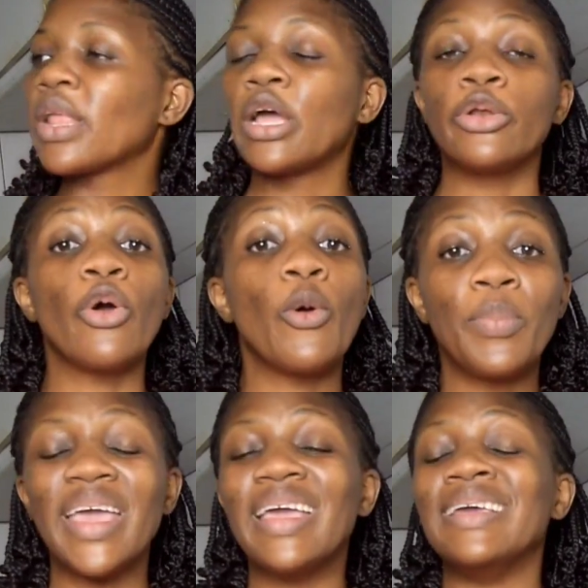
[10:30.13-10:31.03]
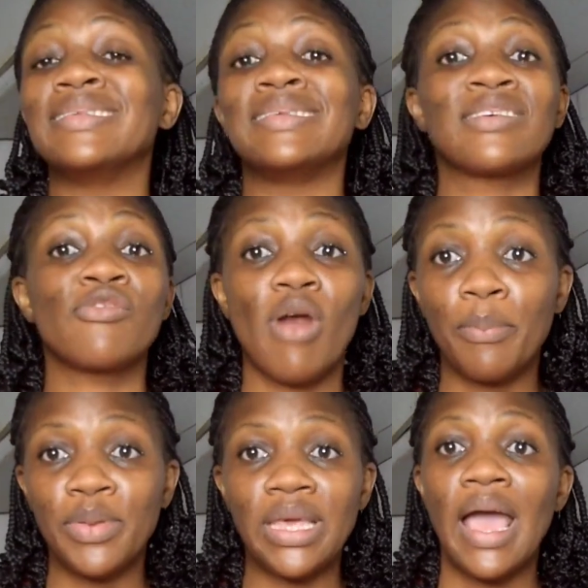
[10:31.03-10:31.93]
no pay, it is
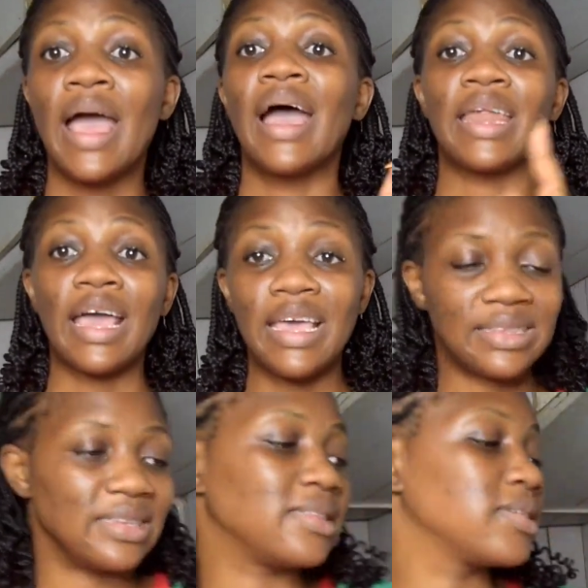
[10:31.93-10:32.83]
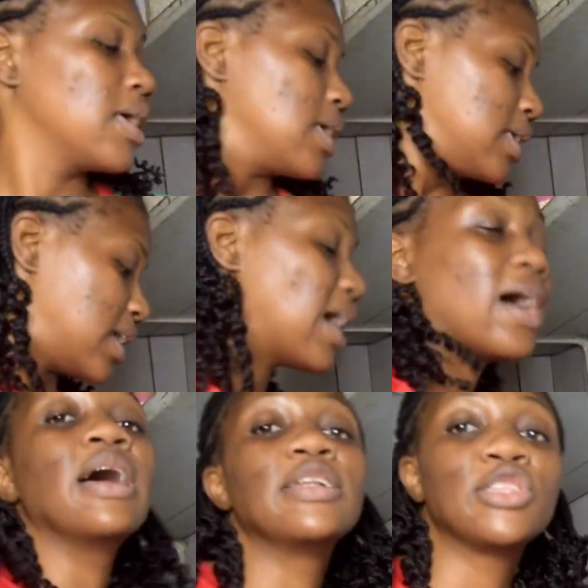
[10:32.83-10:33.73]
crappy and I hate it. Can
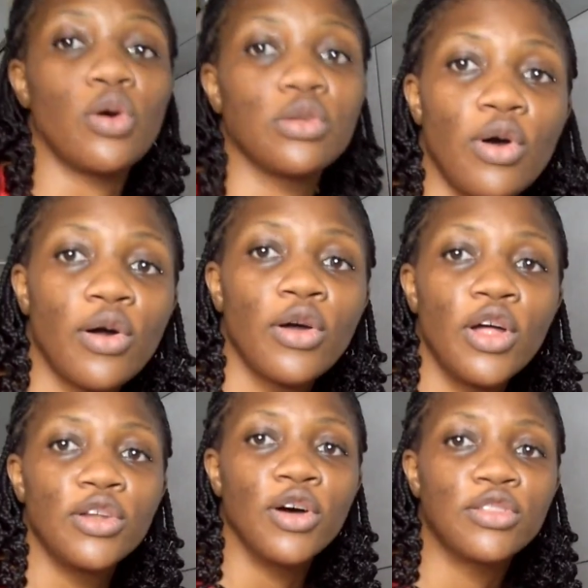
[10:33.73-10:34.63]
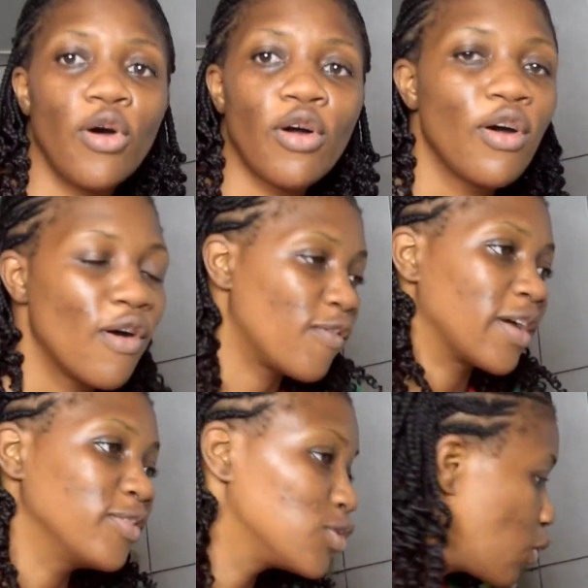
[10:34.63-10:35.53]
I talk, don't talk,
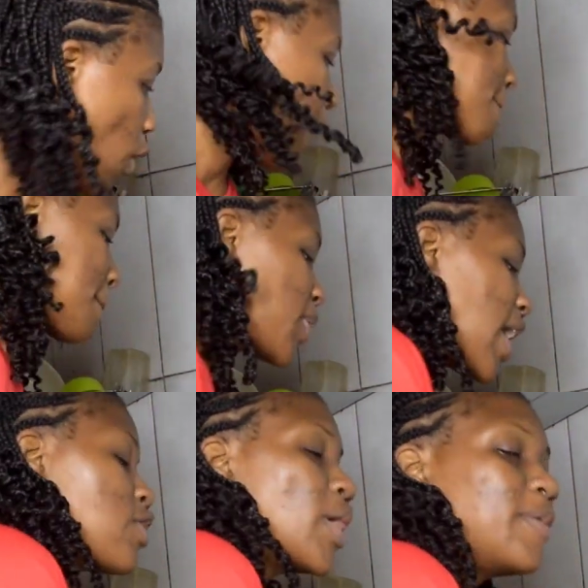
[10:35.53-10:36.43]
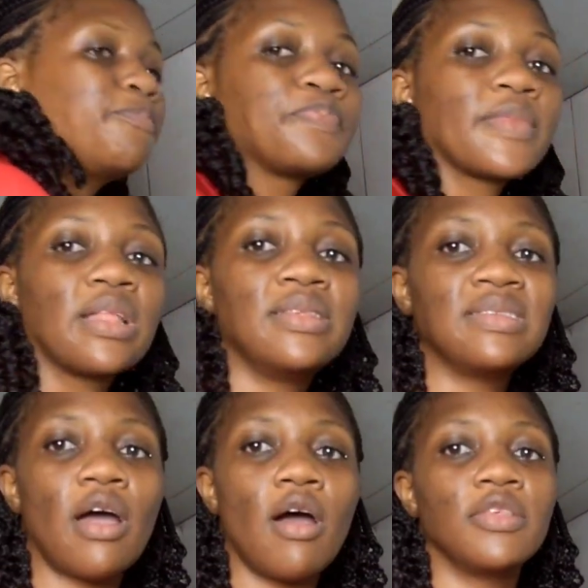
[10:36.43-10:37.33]
forget to do work. Anyway,
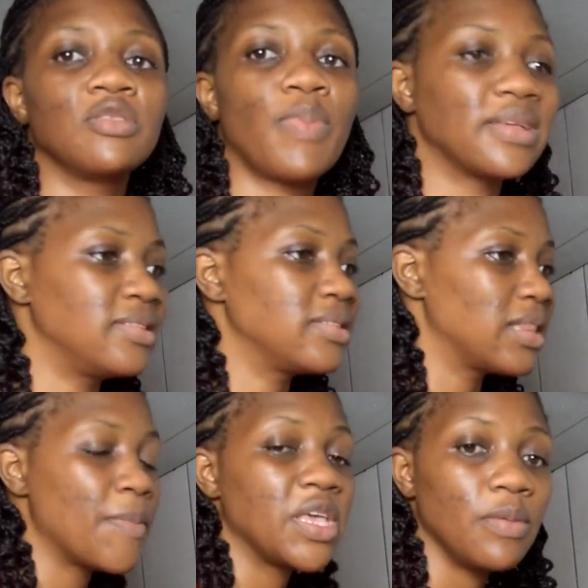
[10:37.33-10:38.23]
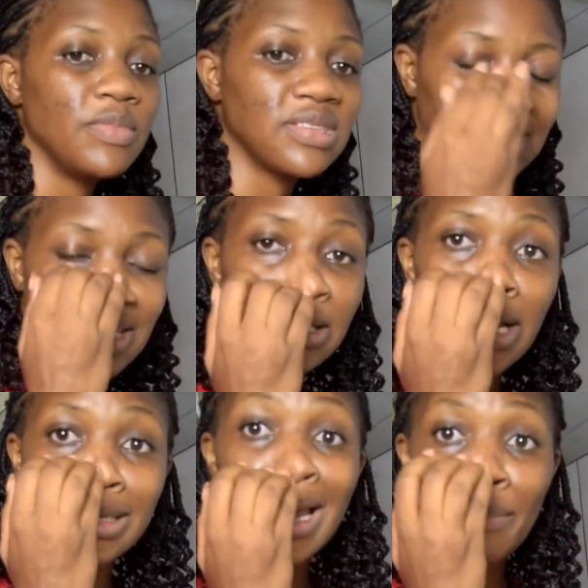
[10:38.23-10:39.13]
these are the spices. Let me keep this aside
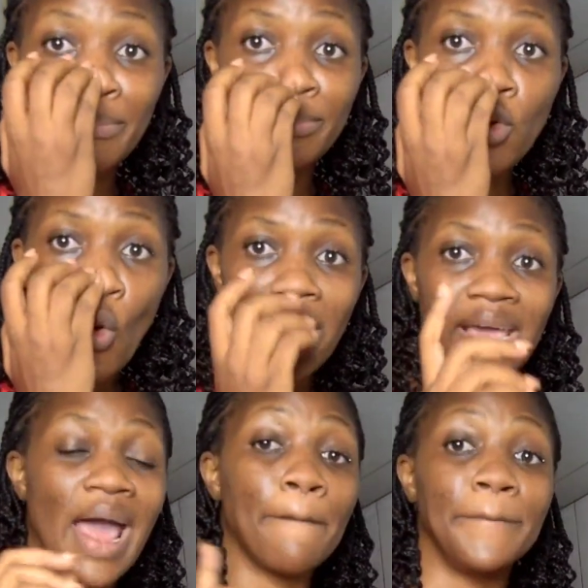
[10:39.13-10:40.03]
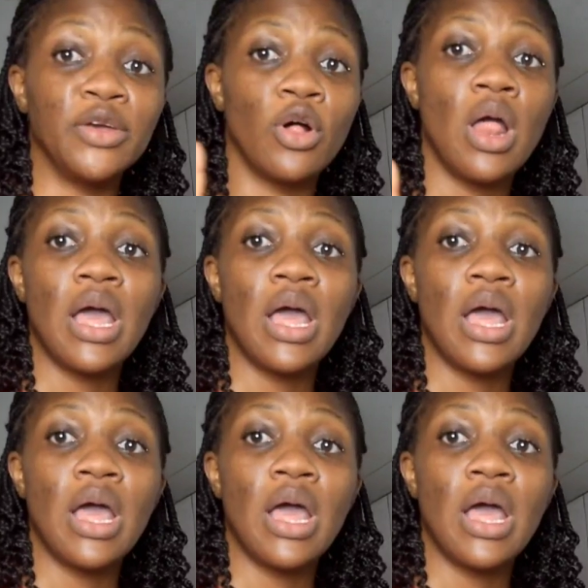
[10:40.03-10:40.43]
and then I go ahead and peel